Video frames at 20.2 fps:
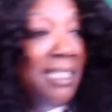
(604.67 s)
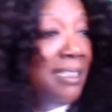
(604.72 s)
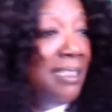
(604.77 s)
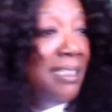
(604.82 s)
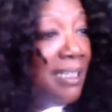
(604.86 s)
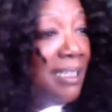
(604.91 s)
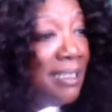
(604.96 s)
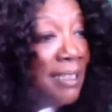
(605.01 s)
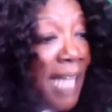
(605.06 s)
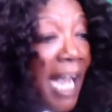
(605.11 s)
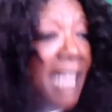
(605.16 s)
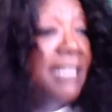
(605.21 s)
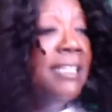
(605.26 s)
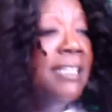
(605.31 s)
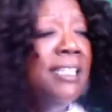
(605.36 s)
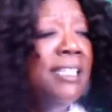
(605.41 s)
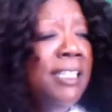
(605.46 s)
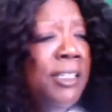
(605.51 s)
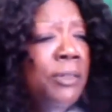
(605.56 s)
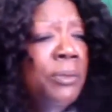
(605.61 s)
in
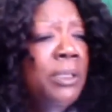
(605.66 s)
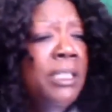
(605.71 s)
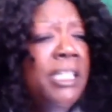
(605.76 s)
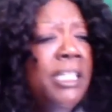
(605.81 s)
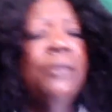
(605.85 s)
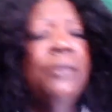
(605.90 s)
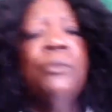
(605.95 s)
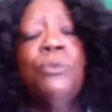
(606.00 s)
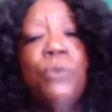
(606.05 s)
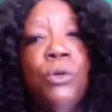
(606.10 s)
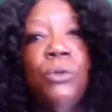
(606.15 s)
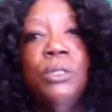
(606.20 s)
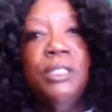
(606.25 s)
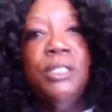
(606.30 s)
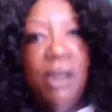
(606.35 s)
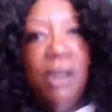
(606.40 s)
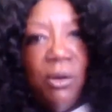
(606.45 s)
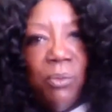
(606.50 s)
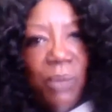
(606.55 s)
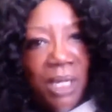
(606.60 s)
and literally
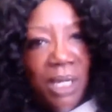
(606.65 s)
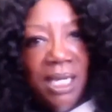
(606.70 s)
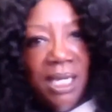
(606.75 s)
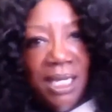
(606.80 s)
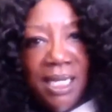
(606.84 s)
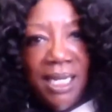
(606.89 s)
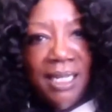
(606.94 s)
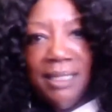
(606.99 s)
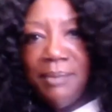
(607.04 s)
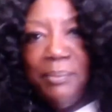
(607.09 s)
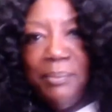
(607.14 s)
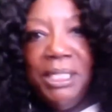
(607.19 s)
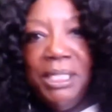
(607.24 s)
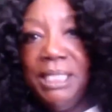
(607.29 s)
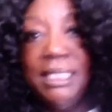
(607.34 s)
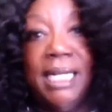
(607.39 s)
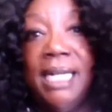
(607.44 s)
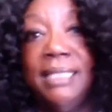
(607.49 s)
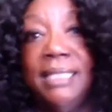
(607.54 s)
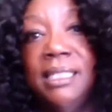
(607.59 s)
ruined a wig
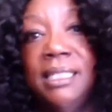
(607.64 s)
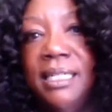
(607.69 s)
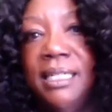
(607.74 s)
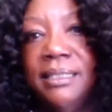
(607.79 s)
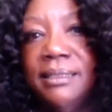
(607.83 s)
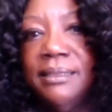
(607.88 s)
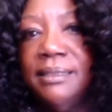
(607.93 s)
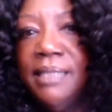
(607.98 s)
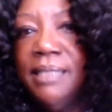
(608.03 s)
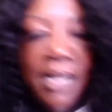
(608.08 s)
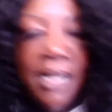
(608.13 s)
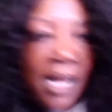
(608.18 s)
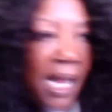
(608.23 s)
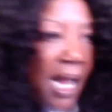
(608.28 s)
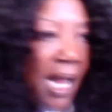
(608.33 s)
because I got to cutting.